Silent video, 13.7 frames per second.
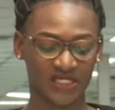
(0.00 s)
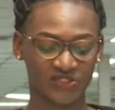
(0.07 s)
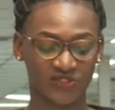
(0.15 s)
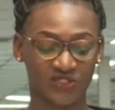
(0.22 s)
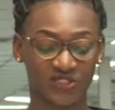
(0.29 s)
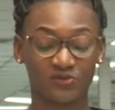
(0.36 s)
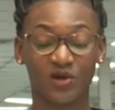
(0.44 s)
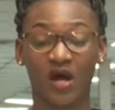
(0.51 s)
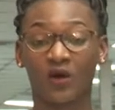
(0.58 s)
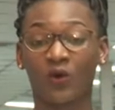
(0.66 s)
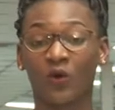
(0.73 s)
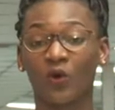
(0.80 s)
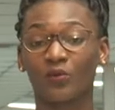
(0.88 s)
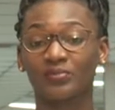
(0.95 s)
to enable her
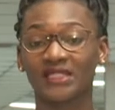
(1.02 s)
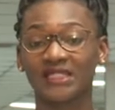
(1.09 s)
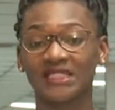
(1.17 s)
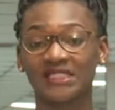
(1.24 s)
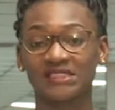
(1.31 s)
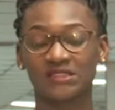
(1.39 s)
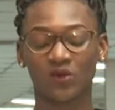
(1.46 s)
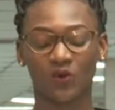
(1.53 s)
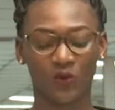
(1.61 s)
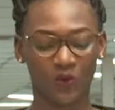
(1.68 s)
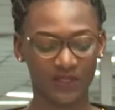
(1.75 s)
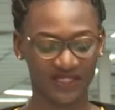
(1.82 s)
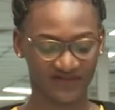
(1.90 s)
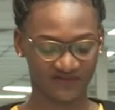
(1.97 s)
complete
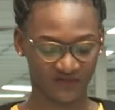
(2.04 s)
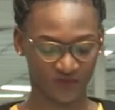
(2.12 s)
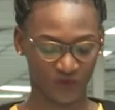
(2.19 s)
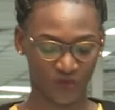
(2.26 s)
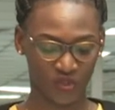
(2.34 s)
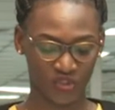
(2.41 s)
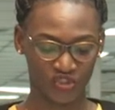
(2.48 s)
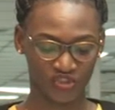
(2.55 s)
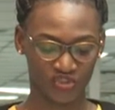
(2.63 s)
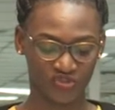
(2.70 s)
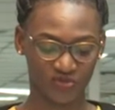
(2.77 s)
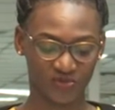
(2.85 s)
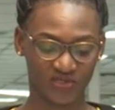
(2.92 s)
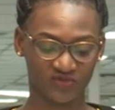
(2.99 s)
all level. She
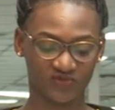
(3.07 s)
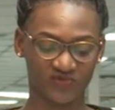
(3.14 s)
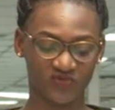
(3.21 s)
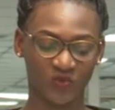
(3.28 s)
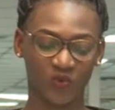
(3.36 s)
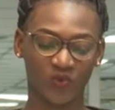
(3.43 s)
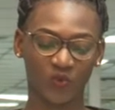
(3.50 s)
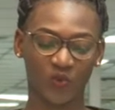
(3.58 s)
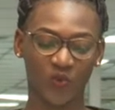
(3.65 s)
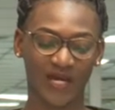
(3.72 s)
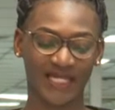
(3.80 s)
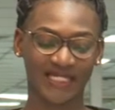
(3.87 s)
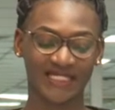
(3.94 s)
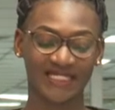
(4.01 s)
dropped out of school
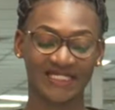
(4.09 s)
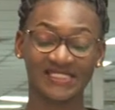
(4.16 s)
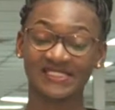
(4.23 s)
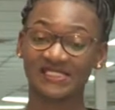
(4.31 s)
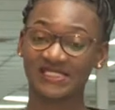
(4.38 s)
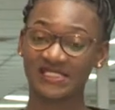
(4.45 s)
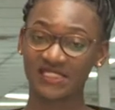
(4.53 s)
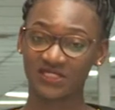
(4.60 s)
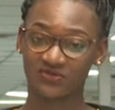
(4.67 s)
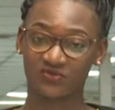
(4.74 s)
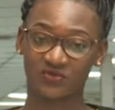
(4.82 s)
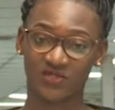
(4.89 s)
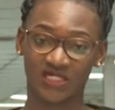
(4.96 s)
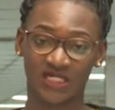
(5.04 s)
while in senior
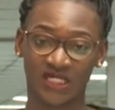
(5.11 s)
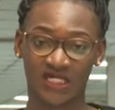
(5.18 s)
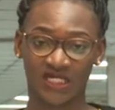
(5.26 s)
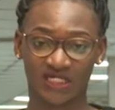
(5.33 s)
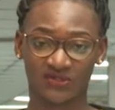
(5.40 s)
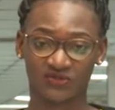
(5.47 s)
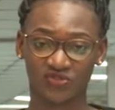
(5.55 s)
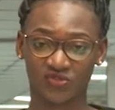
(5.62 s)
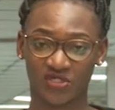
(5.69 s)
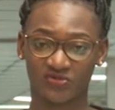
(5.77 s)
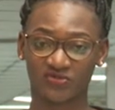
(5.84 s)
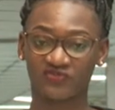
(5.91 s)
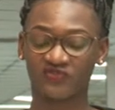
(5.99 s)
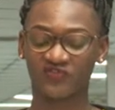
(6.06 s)
three. Now, the
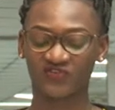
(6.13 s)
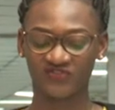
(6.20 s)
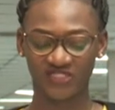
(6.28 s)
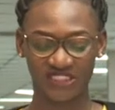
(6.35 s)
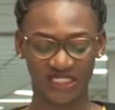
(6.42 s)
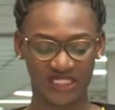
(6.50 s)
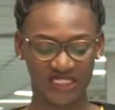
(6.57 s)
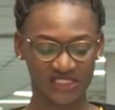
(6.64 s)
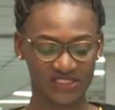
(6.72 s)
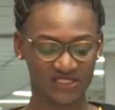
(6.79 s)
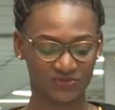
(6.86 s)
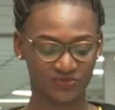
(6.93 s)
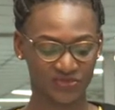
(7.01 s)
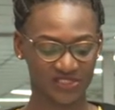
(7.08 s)
250
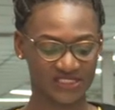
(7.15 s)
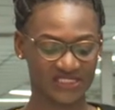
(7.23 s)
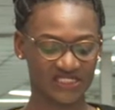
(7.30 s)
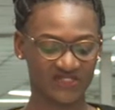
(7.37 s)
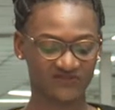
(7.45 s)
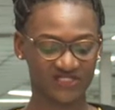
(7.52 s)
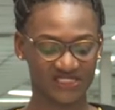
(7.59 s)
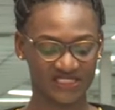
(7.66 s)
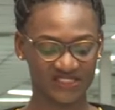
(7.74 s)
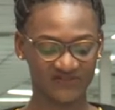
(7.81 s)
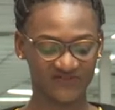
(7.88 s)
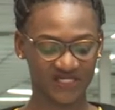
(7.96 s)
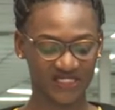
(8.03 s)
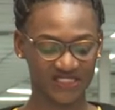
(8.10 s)
girls received
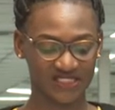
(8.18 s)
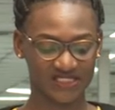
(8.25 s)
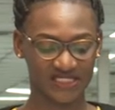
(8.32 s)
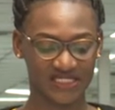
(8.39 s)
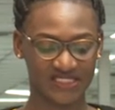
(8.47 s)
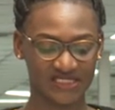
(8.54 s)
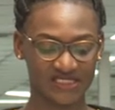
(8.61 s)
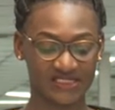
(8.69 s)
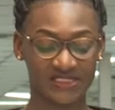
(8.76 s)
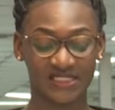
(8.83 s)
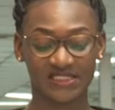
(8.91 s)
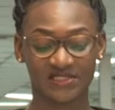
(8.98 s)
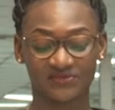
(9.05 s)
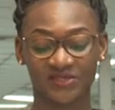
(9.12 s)
certificates and
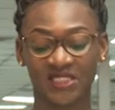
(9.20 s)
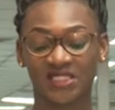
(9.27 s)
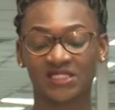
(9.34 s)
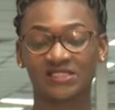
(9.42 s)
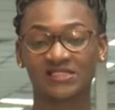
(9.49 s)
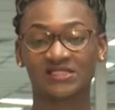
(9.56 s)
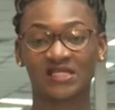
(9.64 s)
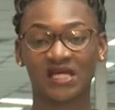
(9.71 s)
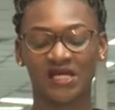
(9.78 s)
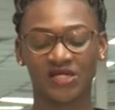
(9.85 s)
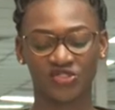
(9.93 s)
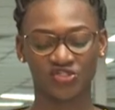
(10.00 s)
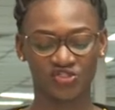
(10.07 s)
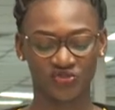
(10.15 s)
startup kits
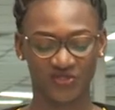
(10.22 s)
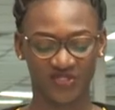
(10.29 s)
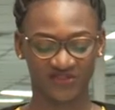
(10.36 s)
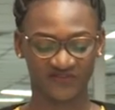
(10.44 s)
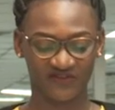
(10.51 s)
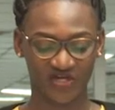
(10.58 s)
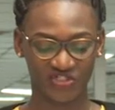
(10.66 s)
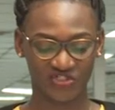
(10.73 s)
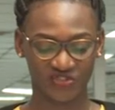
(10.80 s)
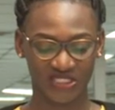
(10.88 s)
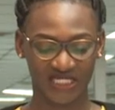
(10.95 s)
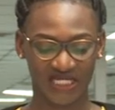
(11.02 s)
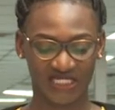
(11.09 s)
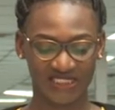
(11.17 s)
during the
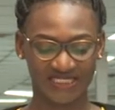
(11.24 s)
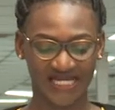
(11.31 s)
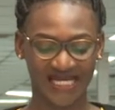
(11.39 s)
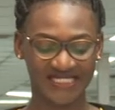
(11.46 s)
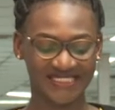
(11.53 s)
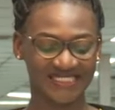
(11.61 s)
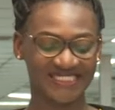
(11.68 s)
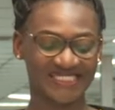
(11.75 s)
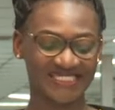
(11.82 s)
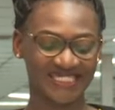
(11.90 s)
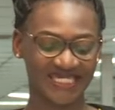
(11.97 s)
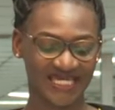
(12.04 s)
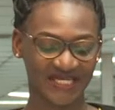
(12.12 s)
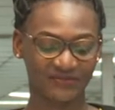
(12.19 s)
function held at
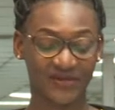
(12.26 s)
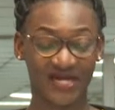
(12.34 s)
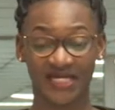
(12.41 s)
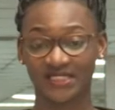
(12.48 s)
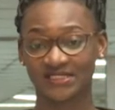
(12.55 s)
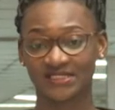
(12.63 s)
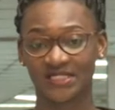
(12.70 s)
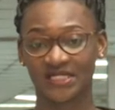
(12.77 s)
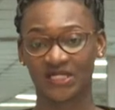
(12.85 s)
Indieke Market